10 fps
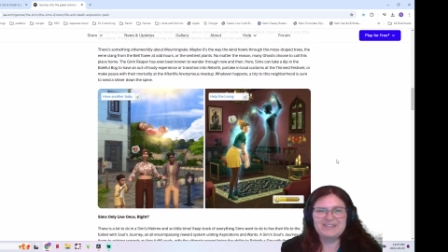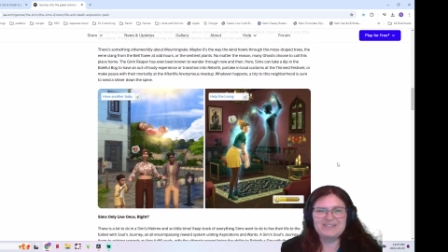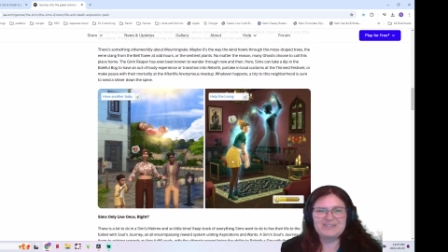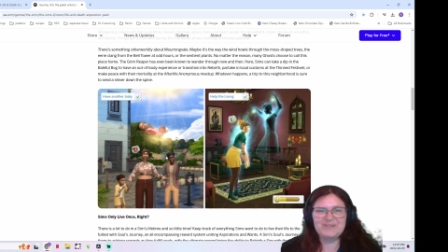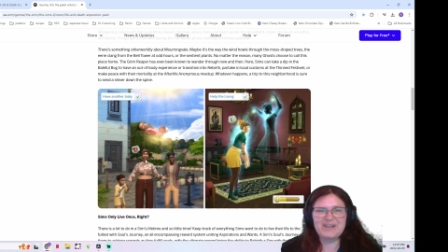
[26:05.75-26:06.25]

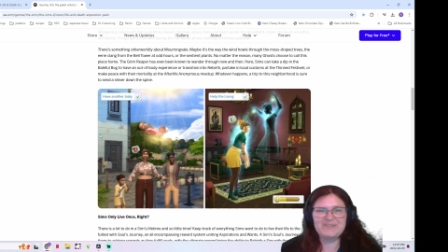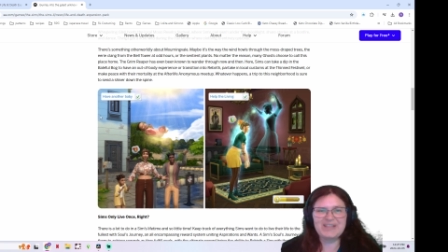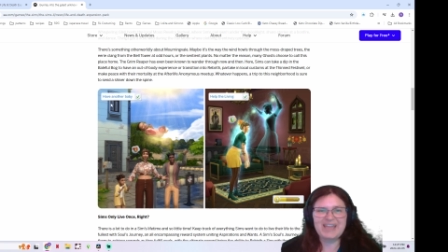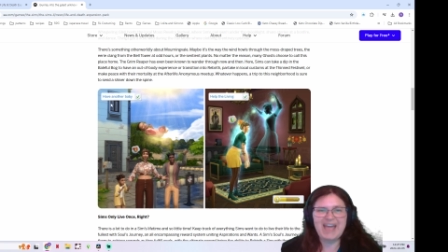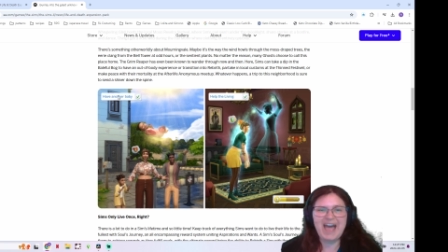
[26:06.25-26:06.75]
So we have
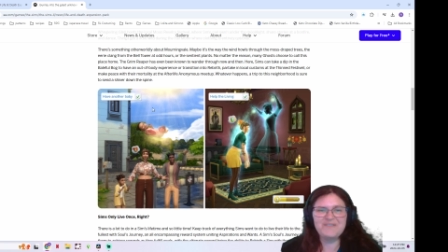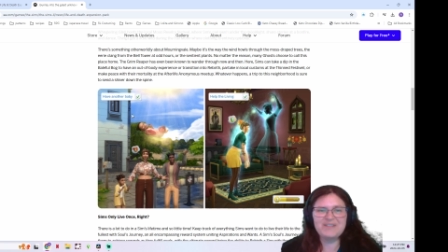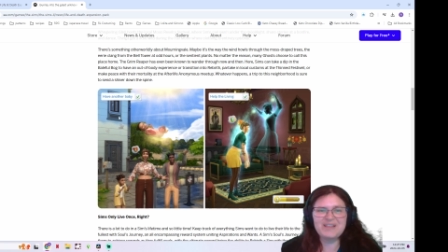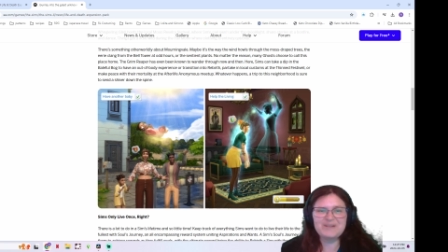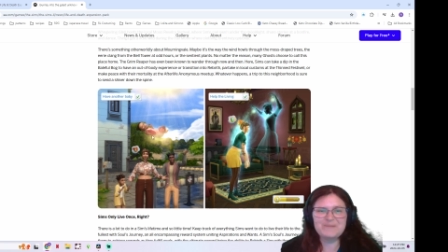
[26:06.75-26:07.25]
like have
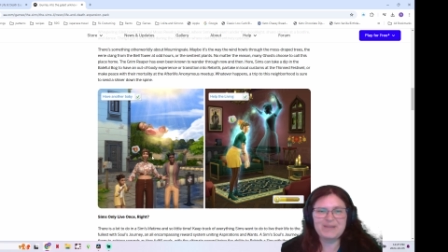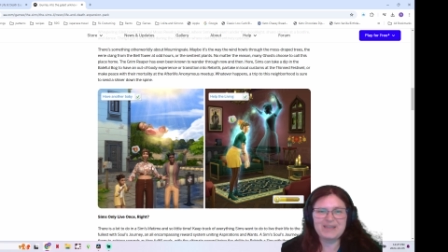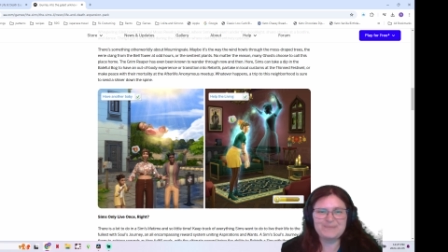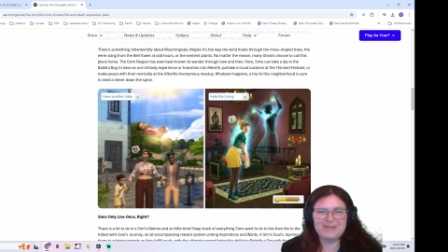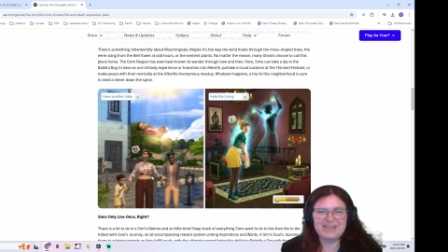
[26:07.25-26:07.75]
another
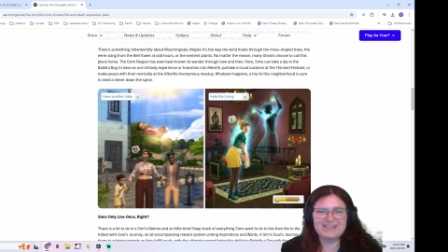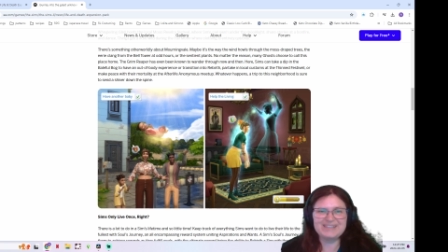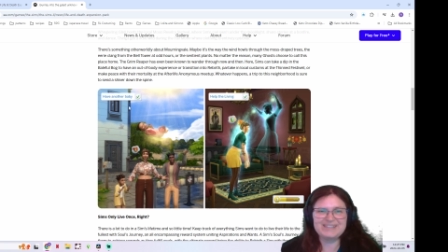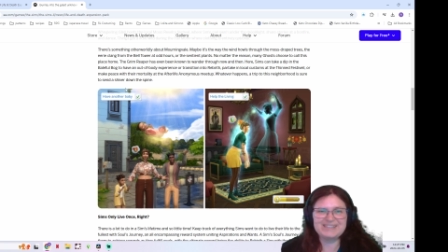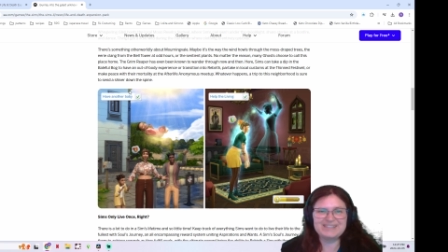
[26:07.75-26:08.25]
baby
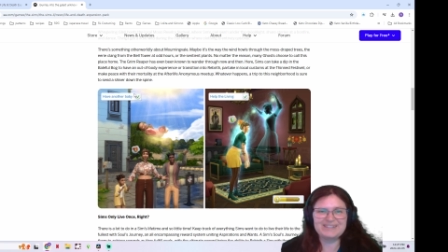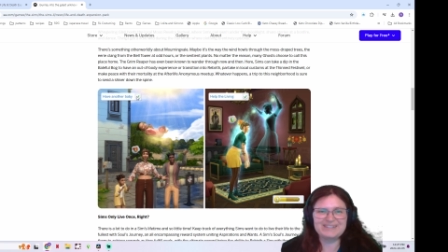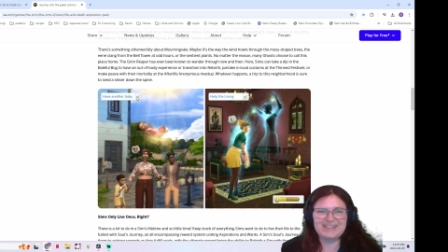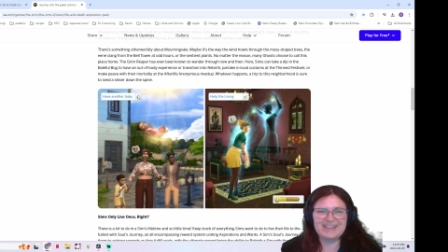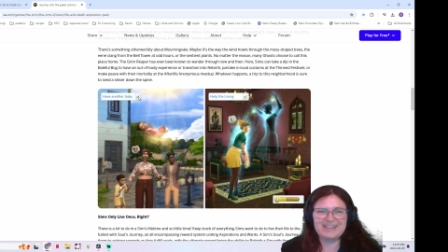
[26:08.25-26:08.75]
is
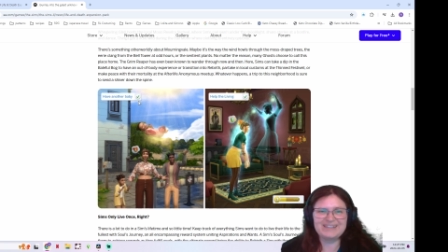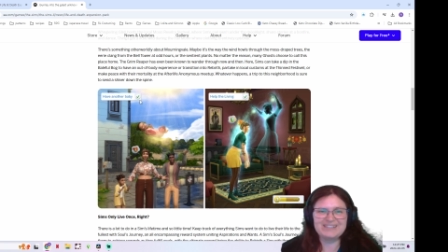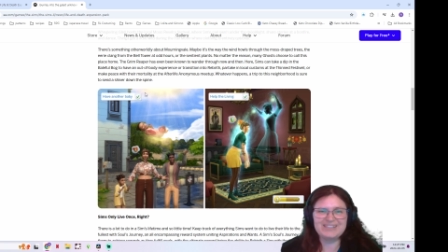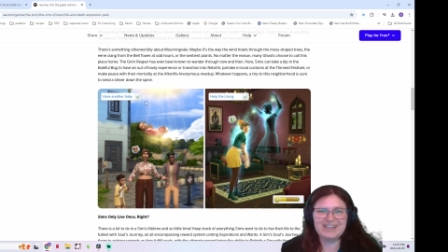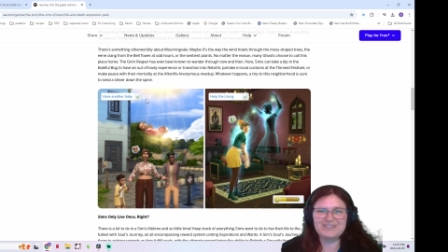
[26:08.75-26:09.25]
like
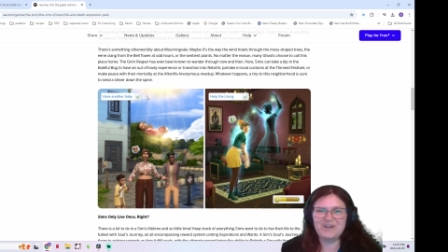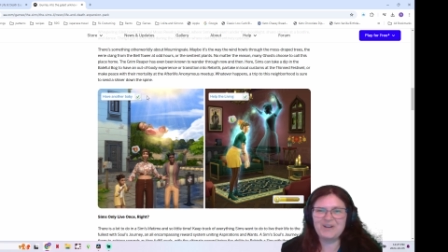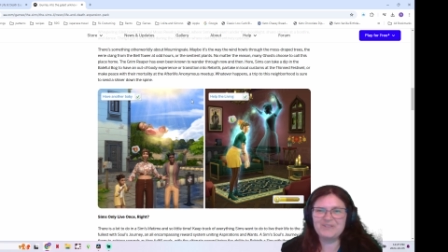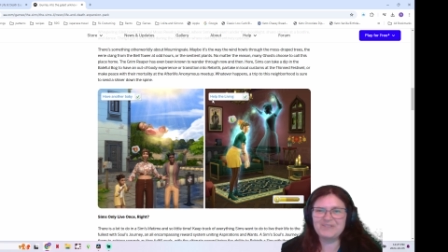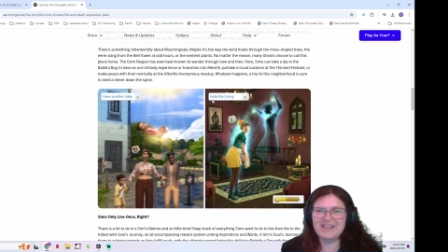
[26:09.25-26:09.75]
checked
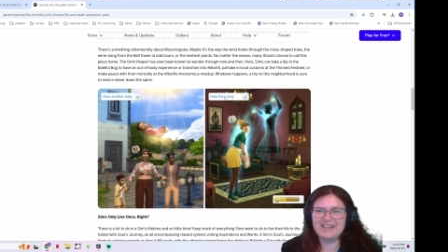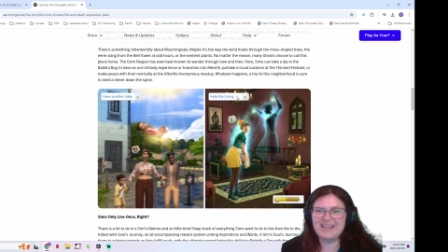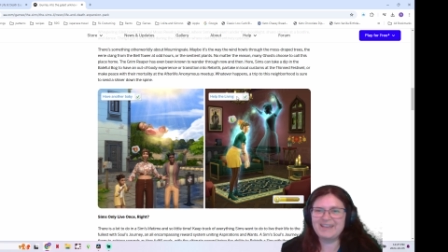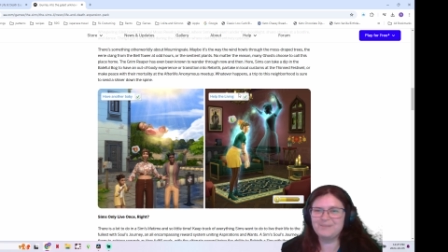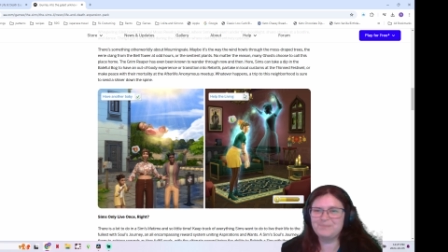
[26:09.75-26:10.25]
off and
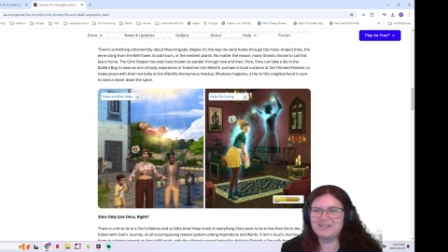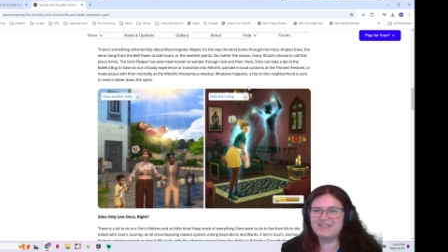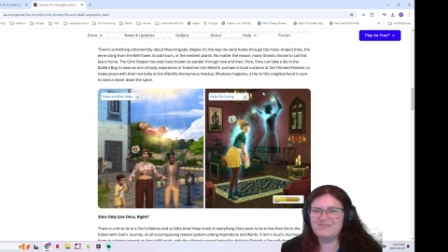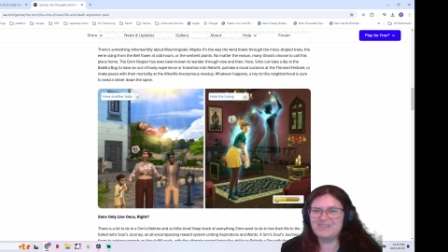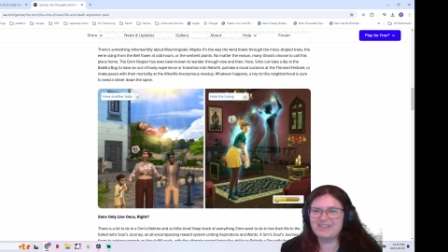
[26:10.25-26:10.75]
help the
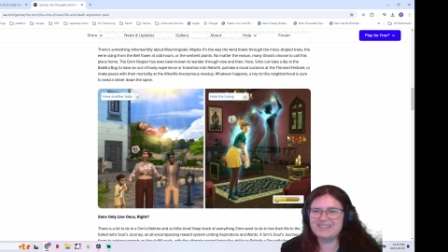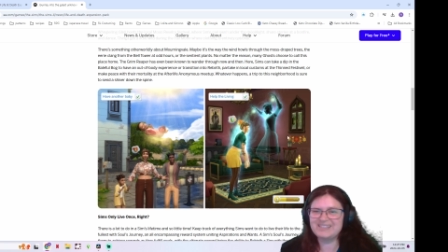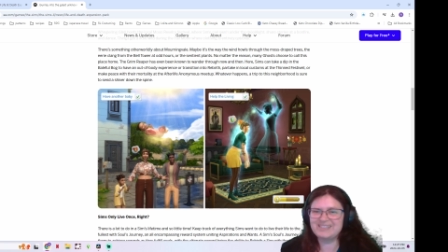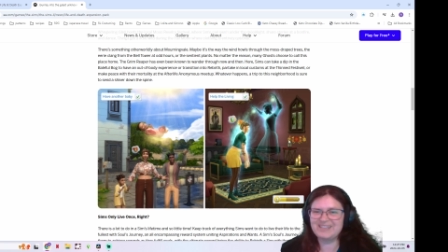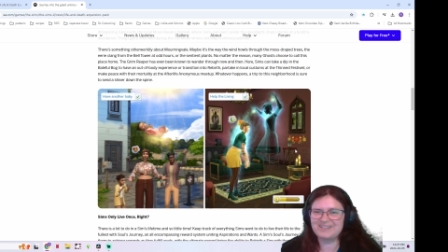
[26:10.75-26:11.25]
living
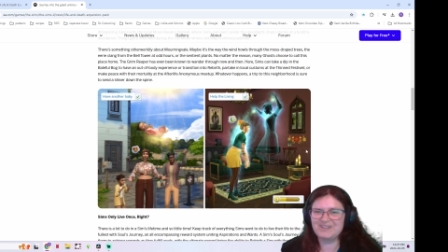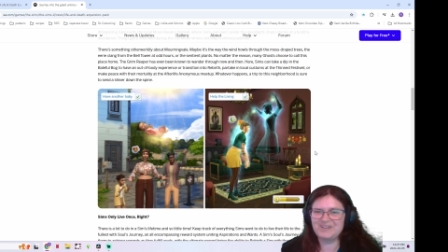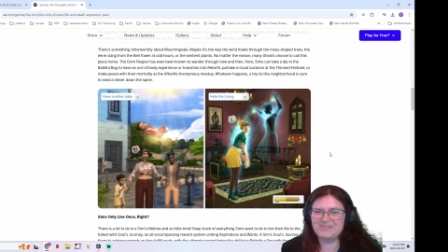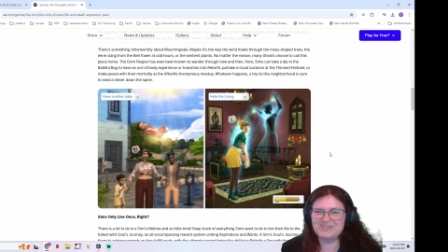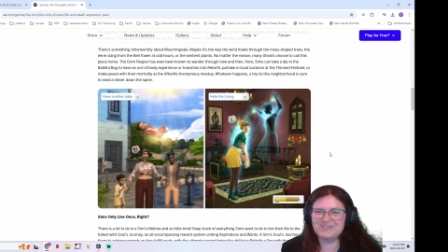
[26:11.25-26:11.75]
is checked
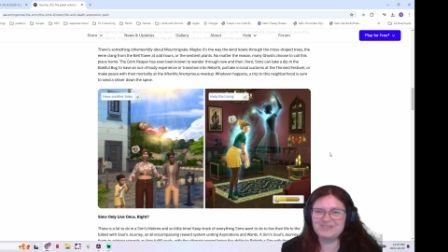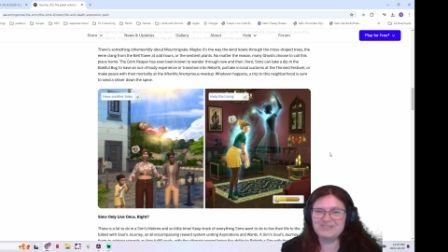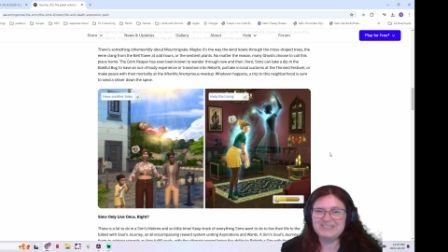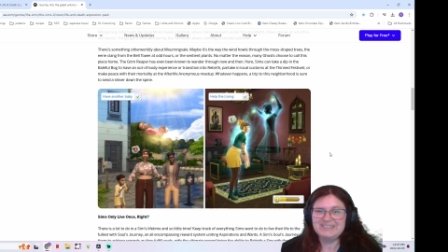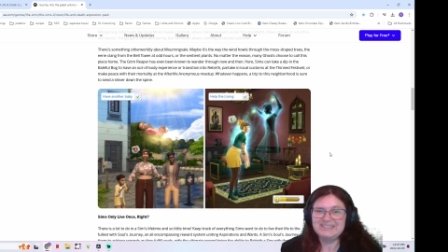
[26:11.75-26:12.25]
off. So
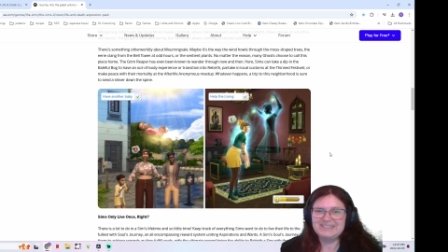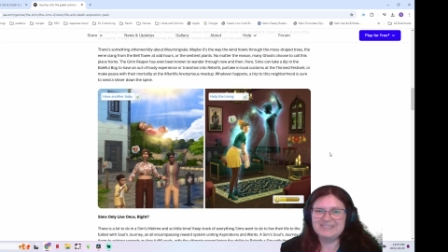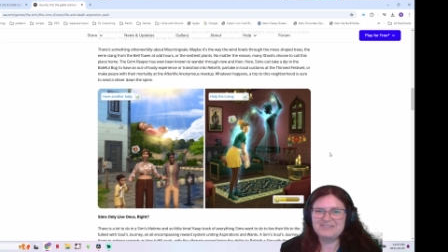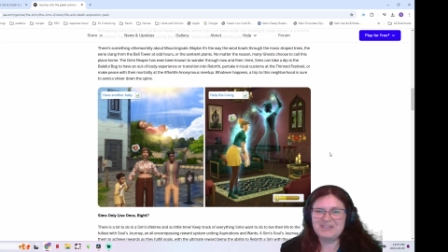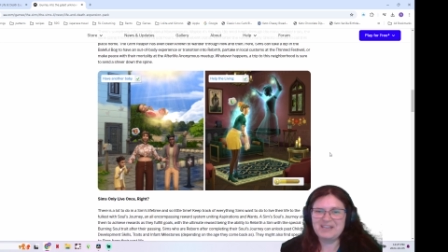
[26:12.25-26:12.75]

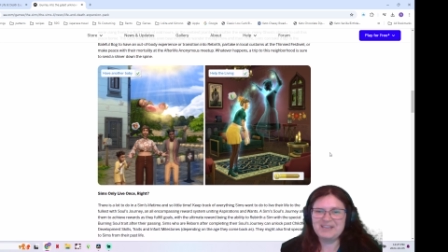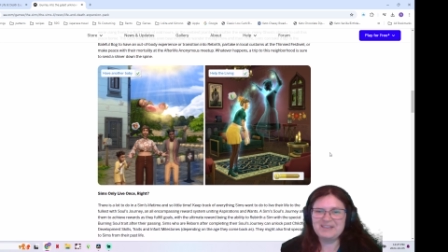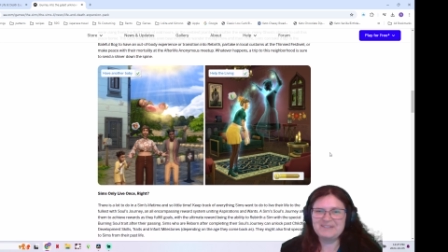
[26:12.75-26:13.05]
okay.